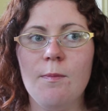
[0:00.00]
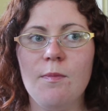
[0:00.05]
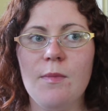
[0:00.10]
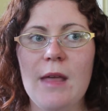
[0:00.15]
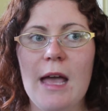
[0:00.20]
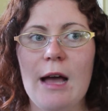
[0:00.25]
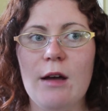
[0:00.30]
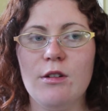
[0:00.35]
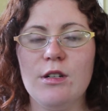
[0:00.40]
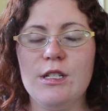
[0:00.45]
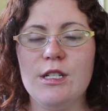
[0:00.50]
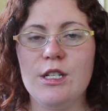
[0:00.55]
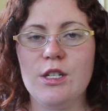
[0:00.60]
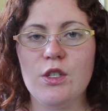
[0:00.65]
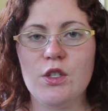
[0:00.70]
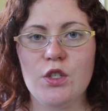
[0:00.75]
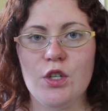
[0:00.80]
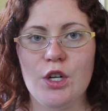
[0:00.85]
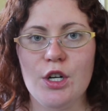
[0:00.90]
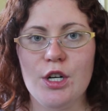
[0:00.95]
how to
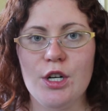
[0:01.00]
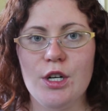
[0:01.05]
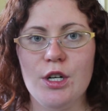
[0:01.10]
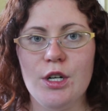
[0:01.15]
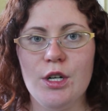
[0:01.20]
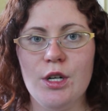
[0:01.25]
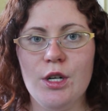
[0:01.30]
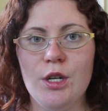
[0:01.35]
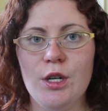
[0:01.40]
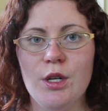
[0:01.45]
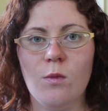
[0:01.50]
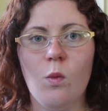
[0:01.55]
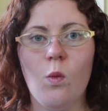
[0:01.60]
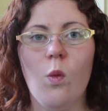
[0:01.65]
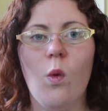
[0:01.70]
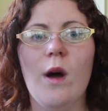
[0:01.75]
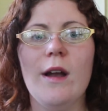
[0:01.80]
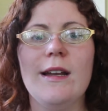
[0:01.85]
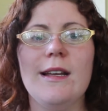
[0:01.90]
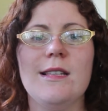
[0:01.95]
discern
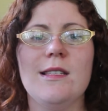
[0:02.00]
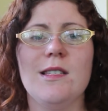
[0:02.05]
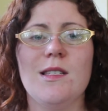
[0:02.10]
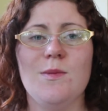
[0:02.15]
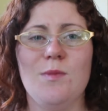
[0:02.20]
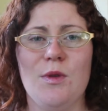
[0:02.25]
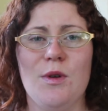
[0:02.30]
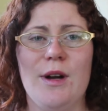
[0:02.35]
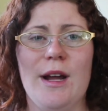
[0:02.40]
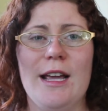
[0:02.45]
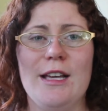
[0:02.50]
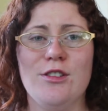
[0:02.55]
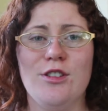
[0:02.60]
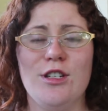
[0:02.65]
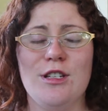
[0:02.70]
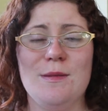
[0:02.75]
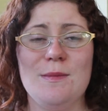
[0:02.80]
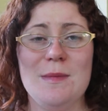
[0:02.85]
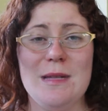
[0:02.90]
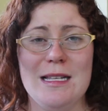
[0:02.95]
what
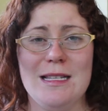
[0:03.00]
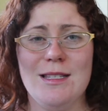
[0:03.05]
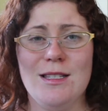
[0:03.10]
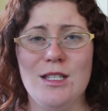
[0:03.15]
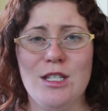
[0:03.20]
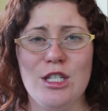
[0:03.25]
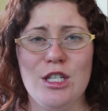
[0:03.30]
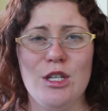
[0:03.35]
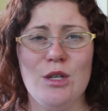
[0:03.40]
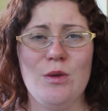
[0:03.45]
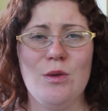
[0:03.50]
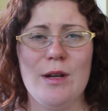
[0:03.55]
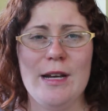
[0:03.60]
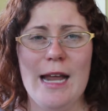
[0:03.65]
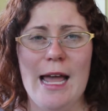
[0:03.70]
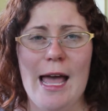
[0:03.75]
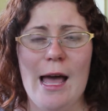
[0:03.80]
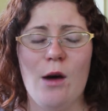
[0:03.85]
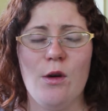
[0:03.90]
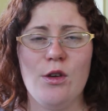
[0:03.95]
inspiration means to you
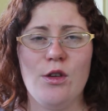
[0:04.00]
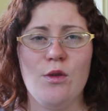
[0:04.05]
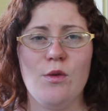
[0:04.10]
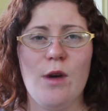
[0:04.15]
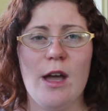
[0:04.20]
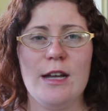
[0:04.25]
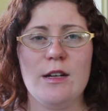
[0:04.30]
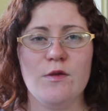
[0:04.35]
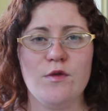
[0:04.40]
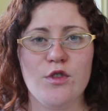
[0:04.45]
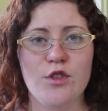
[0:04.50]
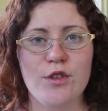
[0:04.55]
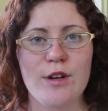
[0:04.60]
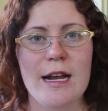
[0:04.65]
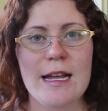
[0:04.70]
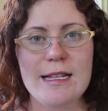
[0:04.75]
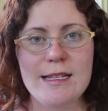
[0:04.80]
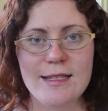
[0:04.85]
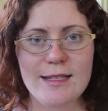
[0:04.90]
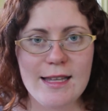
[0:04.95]
and how you kind of
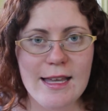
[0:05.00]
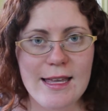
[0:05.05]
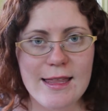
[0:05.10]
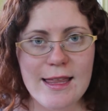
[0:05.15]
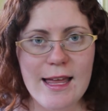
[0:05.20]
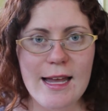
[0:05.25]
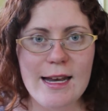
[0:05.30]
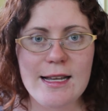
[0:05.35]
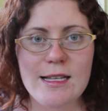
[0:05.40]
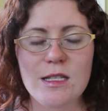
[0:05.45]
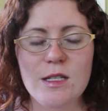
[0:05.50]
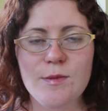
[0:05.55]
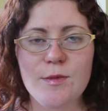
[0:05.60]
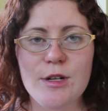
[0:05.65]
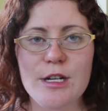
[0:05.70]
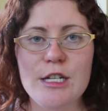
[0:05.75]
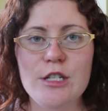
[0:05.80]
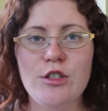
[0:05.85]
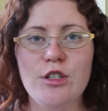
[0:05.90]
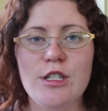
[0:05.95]
translate that
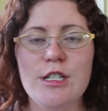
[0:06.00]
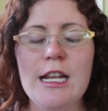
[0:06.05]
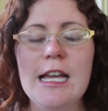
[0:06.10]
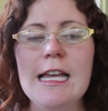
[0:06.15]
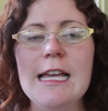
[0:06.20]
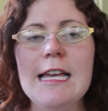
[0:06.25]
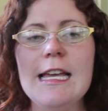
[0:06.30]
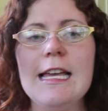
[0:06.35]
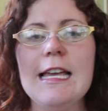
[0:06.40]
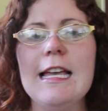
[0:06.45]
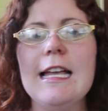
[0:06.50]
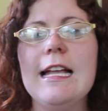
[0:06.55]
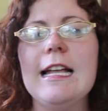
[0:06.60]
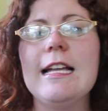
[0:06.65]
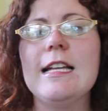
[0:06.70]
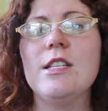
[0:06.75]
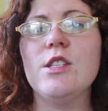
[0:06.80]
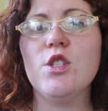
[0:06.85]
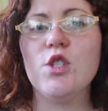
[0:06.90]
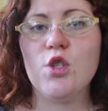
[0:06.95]
inspiration
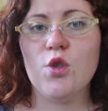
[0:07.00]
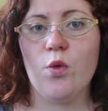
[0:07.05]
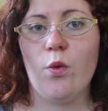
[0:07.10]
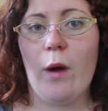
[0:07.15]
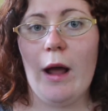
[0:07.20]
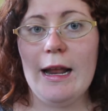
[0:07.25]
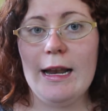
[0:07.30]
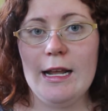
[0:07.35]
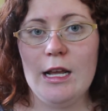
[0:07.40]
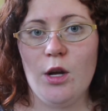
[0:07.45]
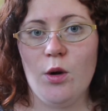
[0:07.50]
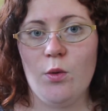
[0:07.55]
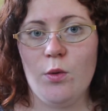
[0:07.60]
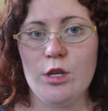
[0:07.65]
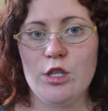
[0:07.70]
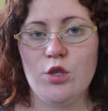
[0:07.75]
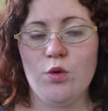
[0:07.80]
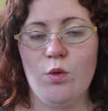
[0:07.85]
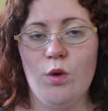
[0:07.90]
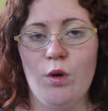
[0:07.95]
into writing a
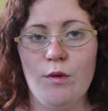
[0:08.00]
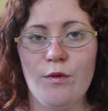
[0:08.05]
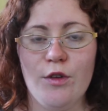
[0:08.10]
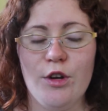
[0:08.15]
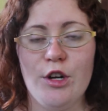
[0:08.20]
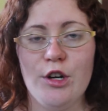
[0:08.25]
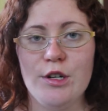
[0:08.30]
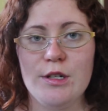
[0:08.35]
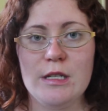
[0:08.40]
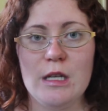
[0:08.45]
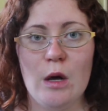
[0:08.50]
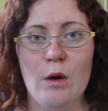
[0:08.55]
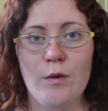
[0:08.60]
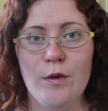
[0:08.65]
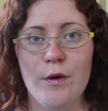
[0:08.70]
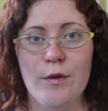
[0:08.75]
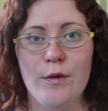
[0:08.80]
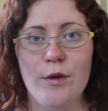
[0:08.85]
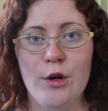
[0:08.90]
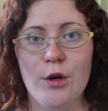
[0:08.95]
ritual for yourself
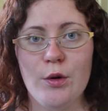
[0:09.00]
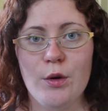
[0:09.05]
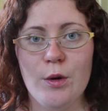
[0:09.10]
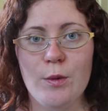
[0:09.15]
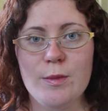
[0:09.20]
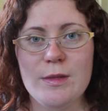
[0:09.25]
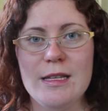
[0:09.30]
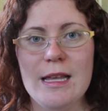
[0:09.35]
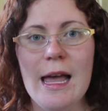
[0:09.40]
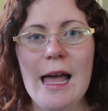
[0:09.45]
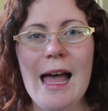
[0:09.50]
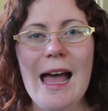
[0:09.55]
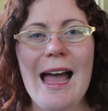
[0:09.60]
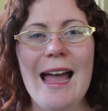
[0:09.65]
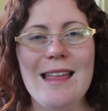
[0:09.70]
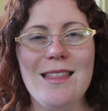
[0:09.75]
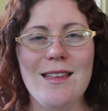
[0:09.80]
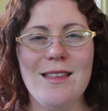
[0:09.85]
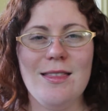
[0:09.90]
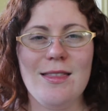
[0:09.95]
or for groups.
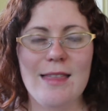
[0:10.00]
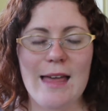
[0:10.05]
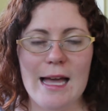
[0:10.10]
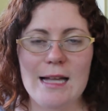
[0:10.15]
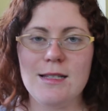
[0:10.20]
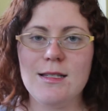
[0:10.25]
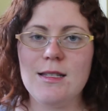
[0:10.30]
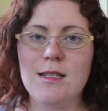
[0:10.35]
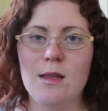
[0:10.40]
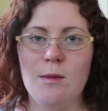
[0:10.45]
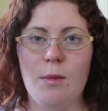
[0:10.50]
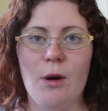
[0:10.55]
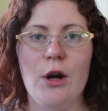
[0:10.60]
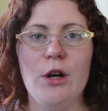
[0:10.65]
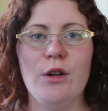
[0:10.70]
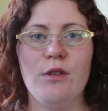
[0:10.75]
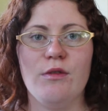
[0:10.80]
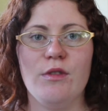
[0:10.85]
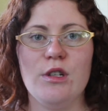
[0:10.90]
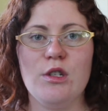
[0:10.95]
I think that's the
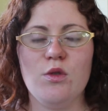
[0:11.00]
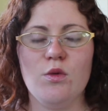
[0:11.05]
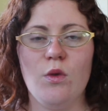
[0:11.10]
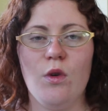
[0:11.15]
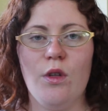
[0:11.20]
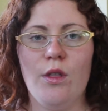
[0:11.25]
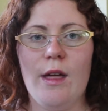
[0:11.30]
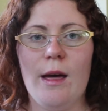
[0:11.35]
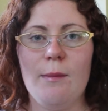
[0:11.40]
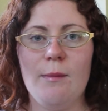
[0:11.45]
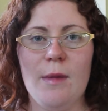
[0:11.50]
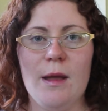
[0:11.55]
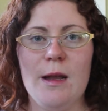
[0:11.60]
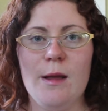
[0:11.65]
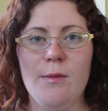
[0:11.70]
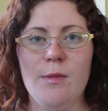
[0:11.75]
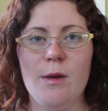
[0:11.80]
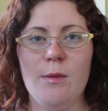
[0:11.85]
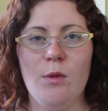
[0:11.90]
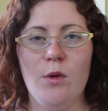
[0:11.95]
part of ritual that
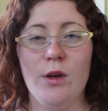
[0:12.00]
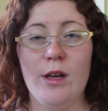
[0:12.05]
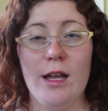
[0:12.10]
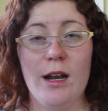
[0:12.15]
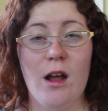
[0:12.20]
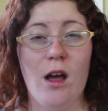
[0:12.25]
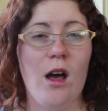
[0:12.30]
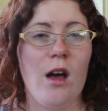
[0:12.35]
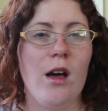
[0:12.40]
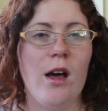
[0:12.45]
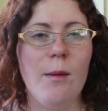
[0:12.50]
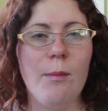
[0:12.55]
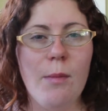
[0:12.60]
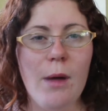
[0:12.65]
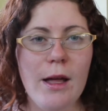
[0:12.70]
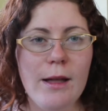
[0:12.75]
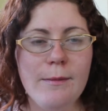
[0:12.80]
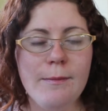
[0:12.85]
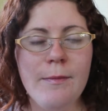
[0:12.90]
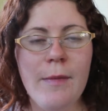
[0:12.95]
many people get hung up
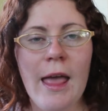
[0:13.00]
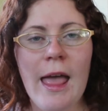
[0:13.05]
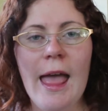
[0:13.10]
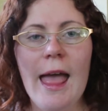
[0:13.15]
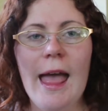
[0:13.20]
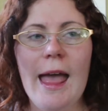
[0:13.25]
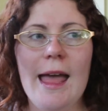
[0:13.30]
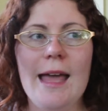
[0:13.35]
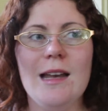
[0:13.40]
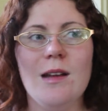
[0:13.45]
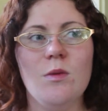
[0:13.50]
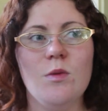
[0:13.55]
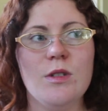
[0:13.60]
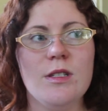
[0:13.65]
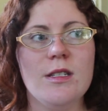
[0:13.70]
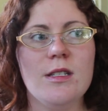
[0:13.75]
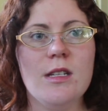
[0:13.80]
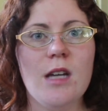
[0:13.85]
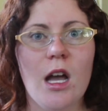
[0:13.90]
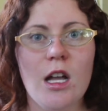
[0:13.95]
on, and it
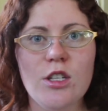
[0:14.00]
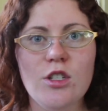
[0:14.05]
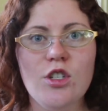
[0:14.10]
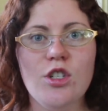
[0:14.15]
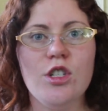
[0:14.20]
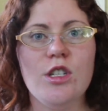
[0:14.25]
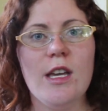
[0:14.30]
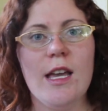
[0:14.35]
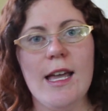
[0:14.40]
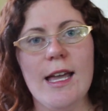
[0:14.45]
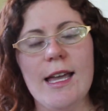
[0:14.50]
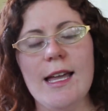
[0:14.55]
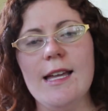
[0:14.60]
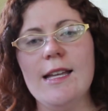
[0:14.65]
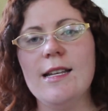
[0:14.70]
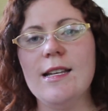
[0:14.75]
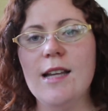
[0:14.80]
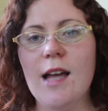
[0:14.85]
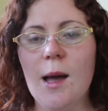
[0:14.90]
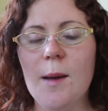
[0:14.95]
was touched
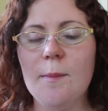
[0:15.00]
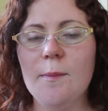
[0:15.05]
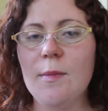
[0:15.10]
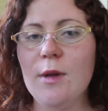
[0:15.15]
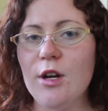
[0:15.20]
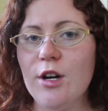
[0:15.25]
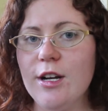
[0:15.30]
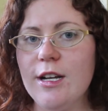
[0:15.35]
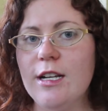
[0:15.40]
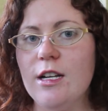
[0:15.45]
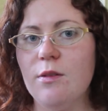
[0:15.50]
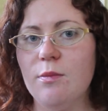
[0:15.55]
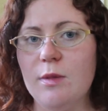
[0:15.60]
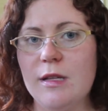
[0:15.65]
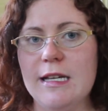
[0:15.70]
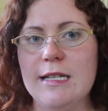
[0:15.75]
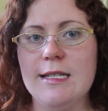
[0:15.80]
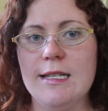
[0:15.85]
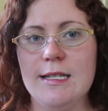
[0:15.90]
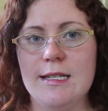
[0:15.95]
in a myriad of
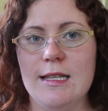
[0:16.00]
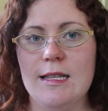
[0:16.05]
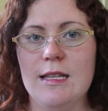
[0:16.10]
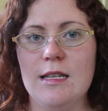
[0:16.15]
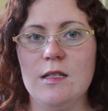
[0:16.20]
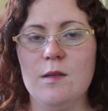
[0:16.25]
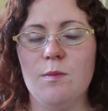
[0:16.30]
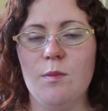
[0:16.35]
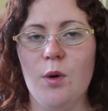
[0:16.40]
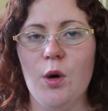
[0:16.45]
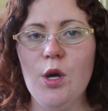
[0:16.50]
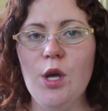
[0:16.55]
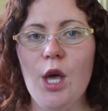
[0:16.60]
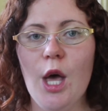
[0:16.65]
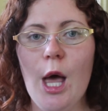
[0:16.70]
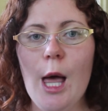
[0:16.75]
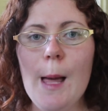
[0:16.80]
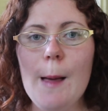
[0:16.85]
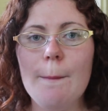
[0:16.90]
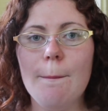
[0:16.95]
places in this book,
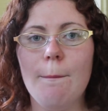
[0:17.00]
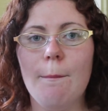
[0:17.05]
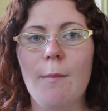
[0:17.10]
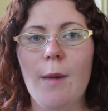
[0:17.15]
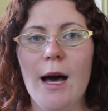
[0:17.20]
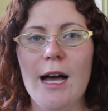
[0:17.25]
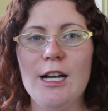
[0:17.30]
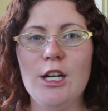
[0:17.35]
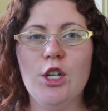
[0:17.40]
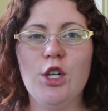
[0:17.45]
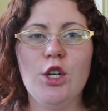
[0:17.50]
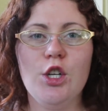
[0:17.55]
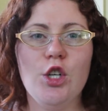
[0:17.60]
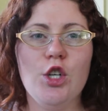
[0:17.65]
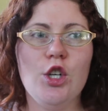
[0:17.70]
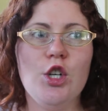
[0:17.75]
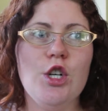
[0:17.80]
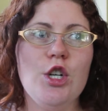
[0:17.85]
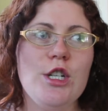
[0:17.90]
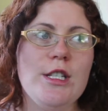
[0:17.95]
but
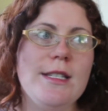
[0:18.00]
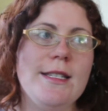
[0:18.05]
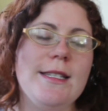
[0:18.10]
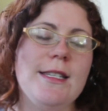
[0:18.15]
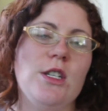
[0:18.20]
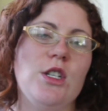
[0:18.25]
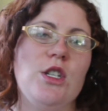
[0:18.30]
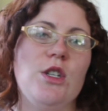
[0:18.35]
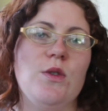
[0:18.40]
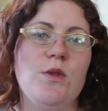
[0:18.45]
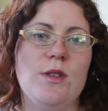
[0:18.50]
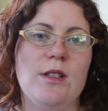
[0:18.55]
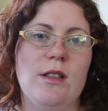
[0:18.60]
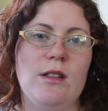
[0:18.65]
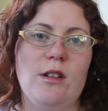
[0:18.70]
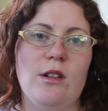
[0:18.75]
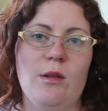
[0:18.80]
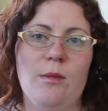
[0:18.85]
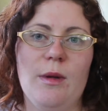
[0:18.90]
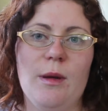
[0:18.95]
could still use a
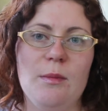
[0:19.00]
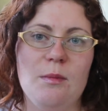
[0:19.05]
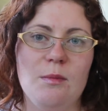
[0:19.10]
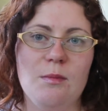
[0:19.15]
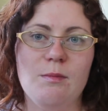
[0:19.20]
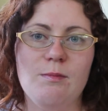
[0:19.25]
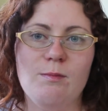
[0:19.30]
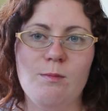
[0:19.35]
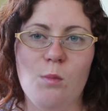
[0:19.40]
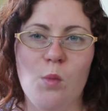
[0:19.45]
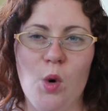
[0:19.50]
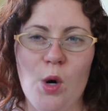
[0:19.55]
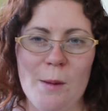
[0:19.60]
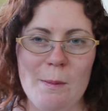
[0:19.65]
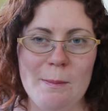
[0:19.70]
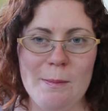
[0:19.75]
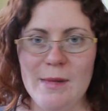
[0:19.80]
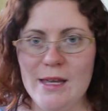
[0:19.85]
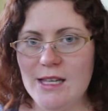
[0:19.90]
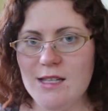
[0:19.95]
little bit more
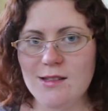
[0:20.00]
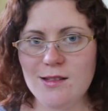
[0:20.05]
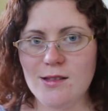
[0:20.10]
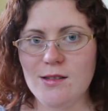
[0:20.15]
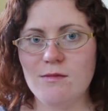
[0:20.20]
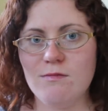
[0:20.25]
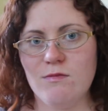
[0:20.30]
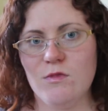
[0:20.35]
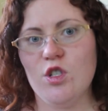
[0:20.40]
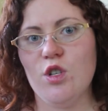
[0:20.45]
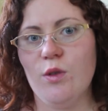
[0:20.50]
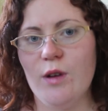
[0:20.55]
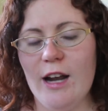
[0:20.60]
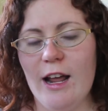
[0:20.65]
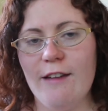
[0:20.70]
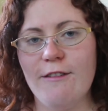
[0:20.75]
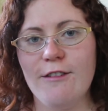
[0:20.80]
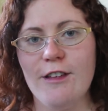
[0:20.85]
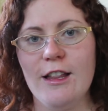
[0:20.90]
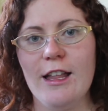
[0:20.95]
meat to it,
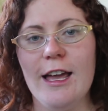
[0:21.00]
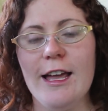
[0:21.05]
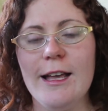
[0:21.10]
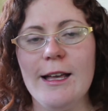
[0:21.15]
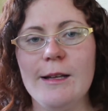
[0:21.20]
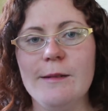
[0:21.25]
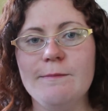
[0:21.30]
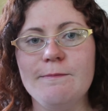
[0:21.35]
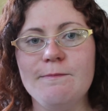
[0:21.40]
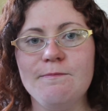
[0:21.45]
I feel like.